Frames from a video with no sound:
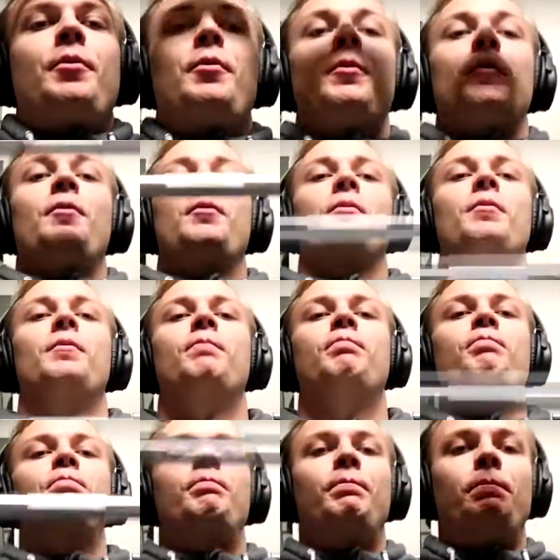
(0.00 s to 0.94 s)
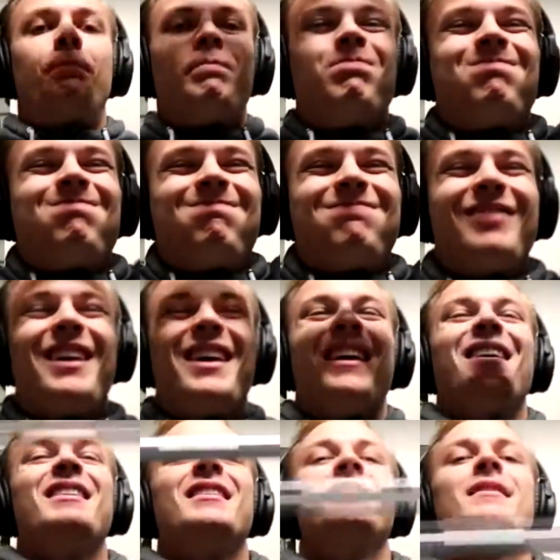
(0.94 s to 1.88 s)
You shouldn't be
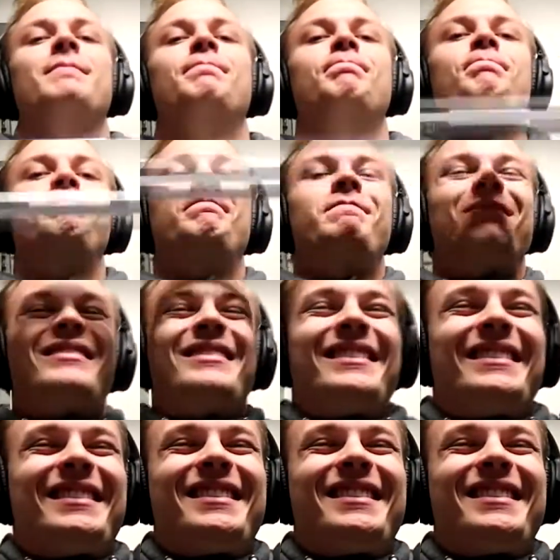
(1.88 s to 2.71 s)
drowning on your own.